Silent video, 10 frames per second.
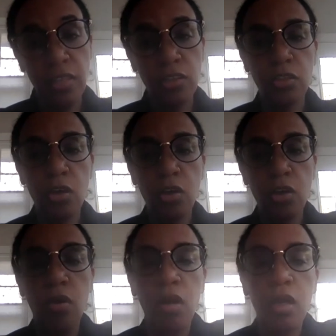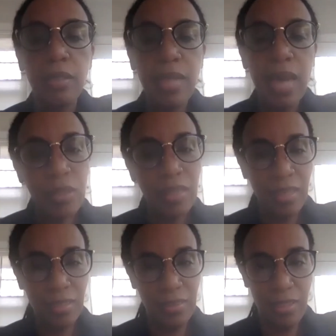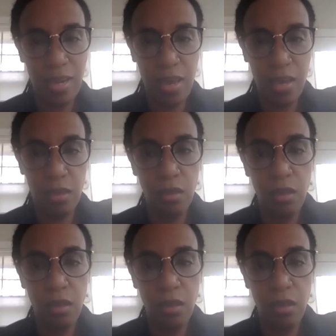So now with the internet